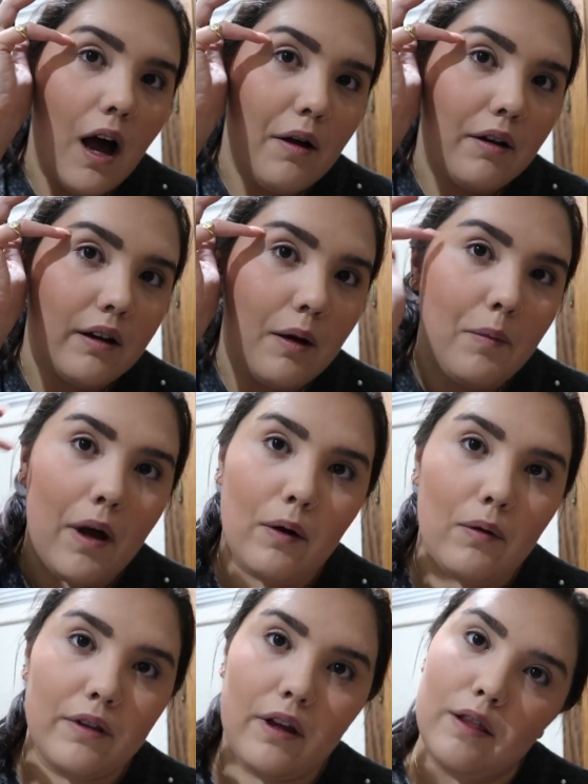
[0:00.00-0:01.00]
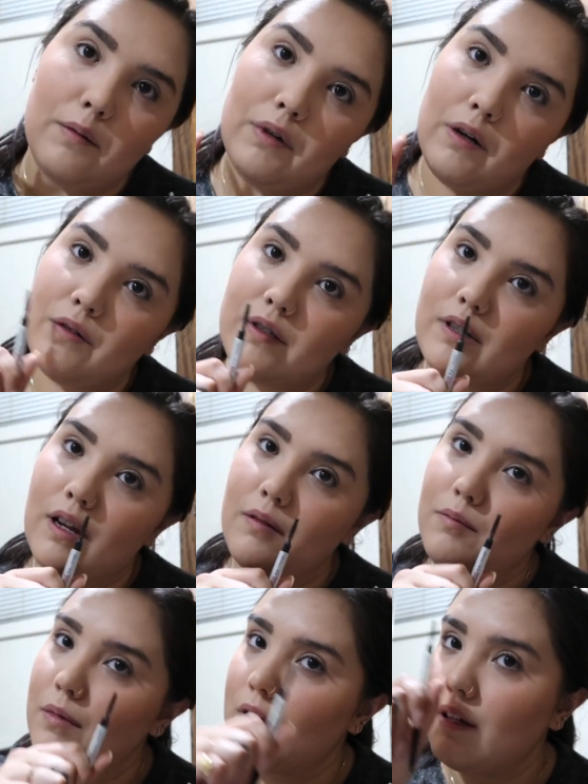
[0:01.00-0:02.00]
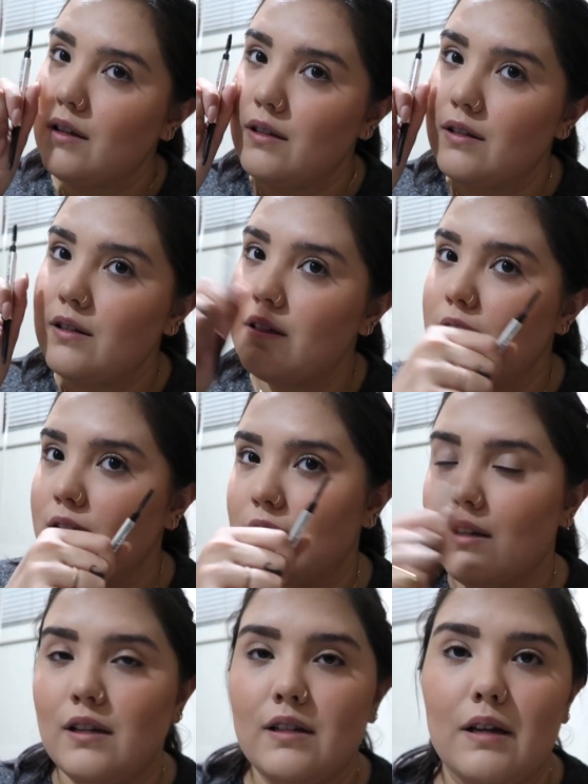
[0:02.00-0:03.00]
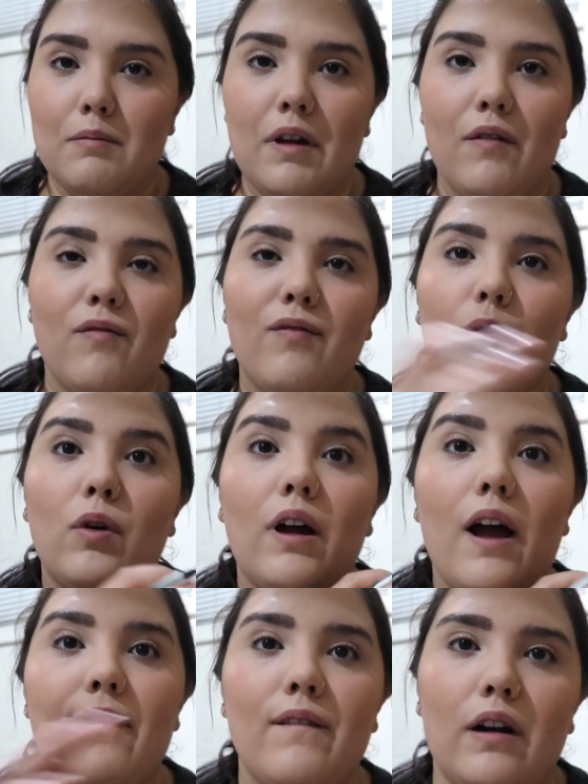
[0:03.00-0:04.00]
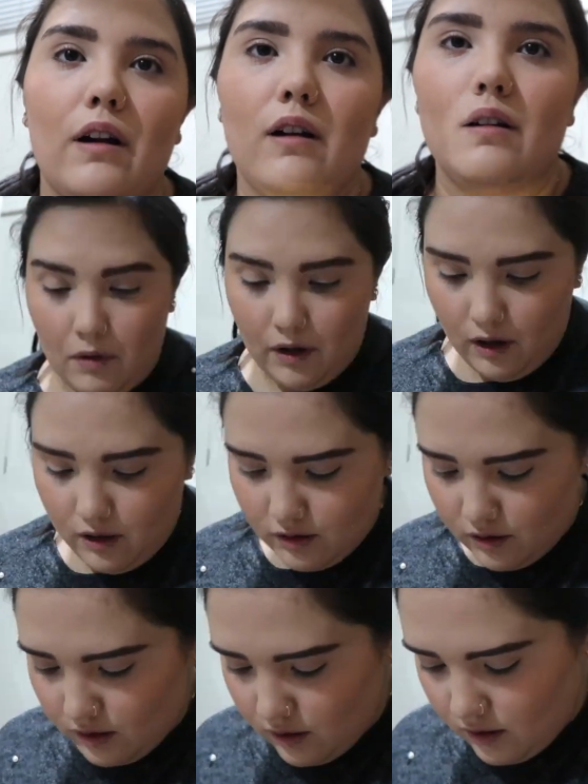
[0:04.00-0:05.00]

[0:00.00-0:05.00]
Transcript: gonna come back when the other brow is done because it's gonna take me forever. Oh my gosh.